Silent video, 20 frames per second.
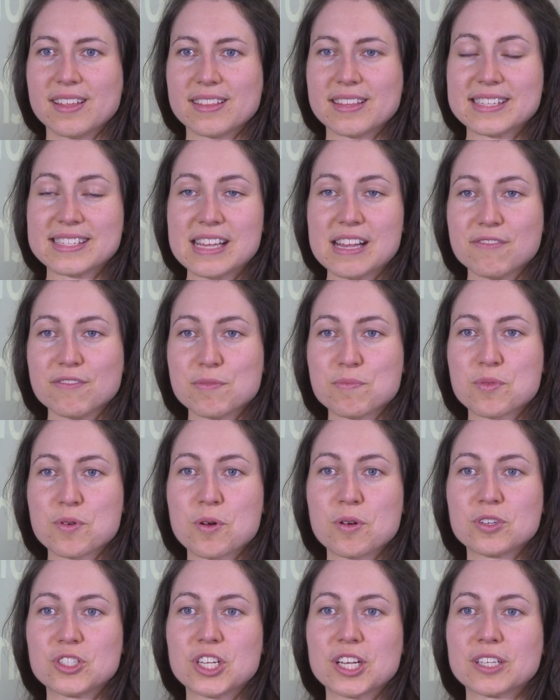The SELFY
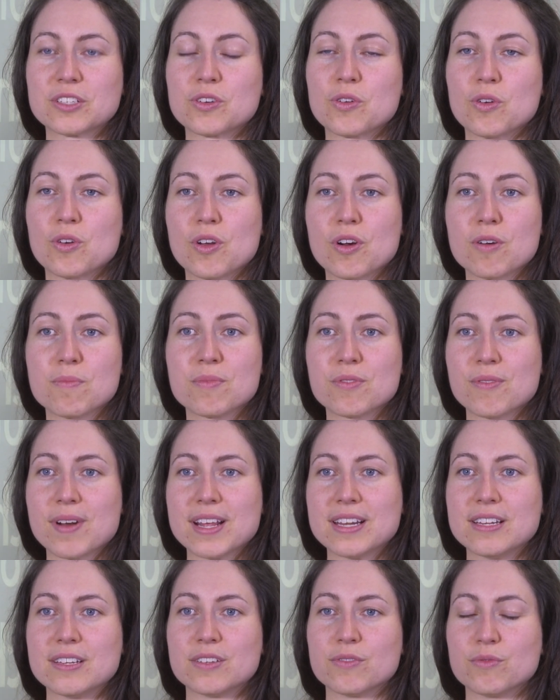project
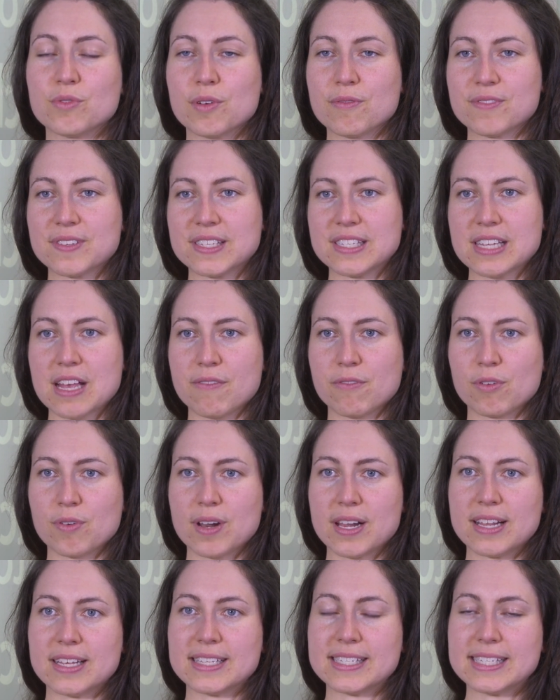collaborated with
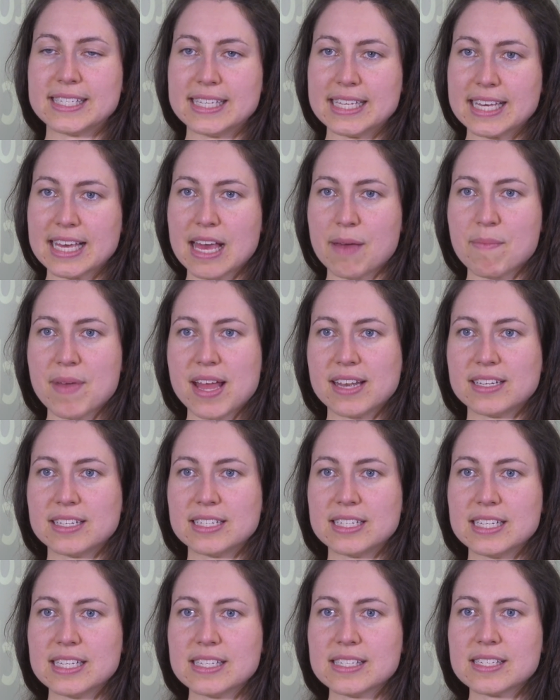several CCAM
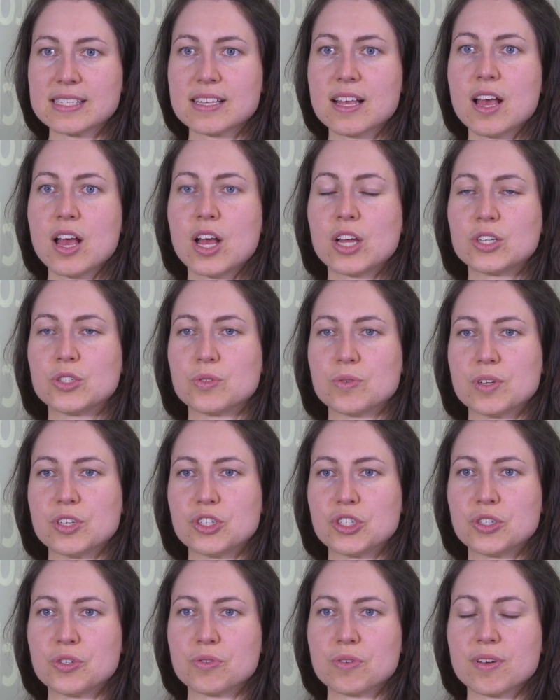entities to
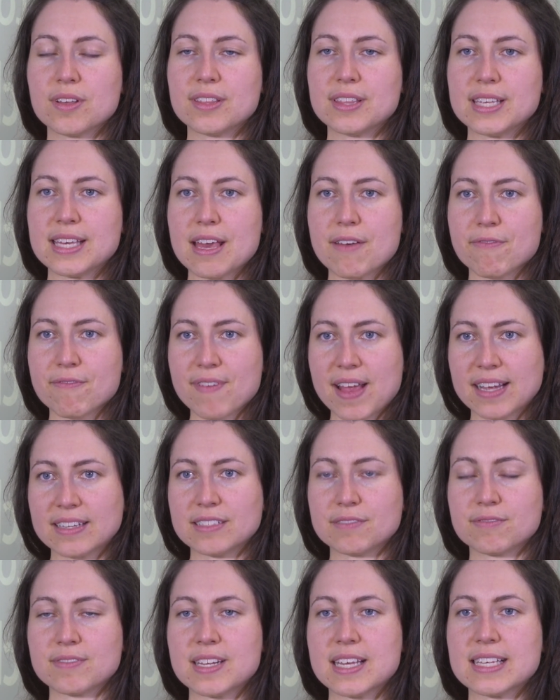ensure the
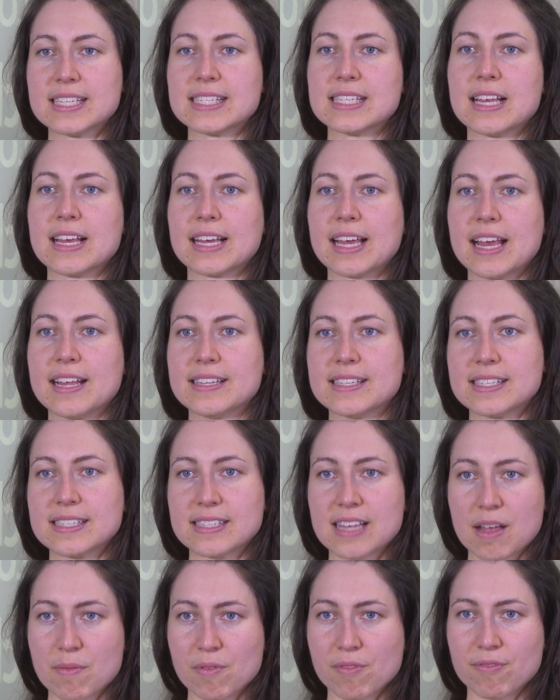effectiveness against
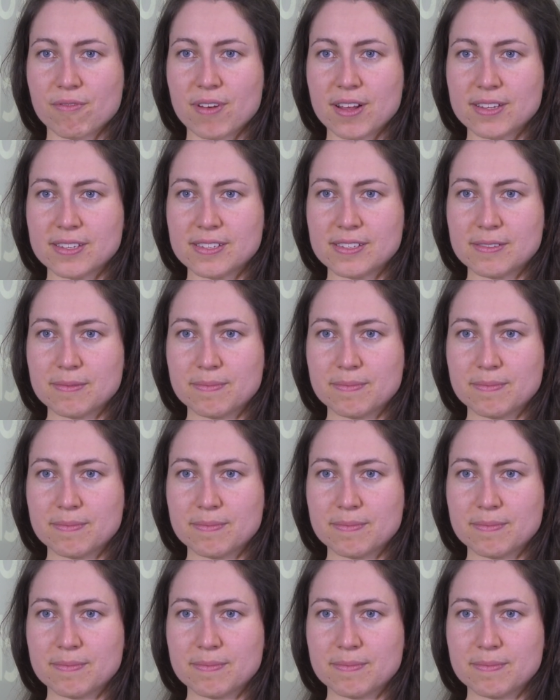cyber threats.